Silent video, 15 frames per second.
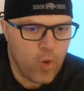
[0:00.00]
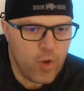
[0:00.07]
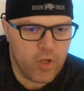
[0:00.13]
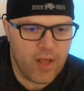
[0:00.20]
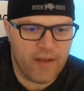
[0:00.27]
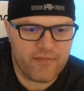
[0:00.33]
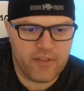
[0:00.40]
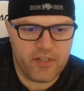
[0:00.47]

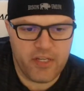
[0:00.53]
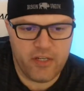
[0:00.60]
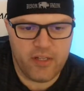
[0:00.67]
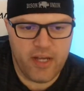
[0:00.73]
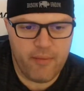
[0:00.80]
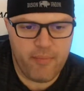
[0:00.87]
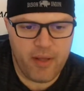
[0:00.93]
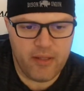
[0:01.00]
you'll have to deal.
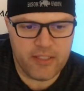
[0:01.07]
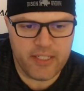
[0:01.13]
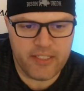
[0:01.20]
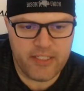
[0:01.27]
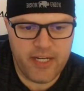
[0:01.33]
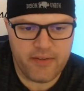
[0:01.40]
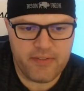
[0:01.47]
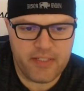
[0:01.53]
I
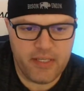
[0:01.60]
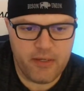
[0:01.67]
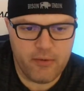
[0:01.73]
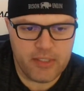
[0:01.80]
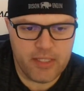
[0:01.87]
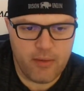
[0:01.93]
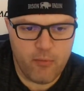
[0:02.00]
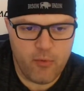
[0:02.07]
apologize. Jeff C.,
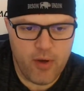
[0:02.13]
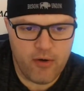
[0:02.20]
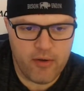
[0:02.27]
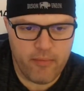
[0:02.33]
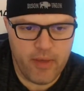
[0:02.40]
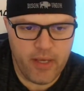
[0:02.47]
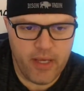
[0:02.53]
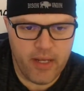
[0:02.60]
what's up?
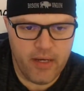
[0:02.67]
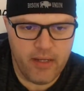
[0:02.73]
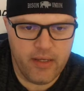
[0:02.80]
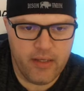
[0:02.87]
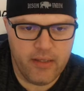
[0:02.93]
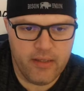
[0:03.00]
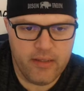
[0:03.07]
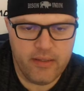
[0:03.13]
Welcome in.